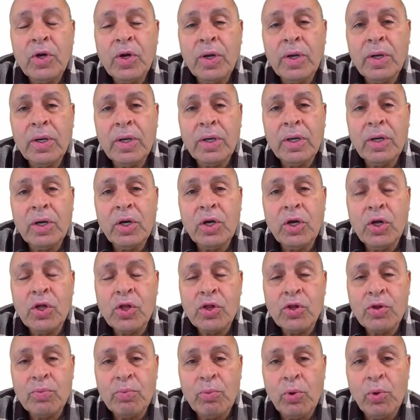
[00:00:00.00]
a
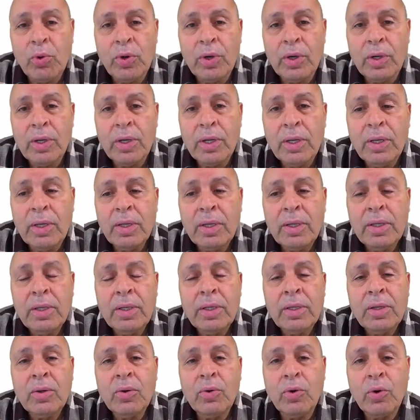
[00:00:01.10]
small
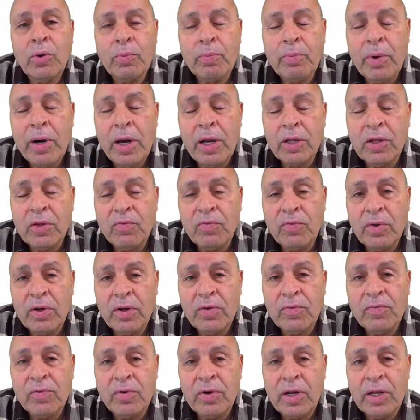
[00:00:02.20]
or part of a
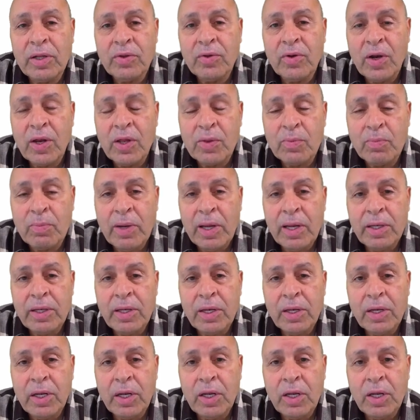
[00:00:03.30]
liver and transplant it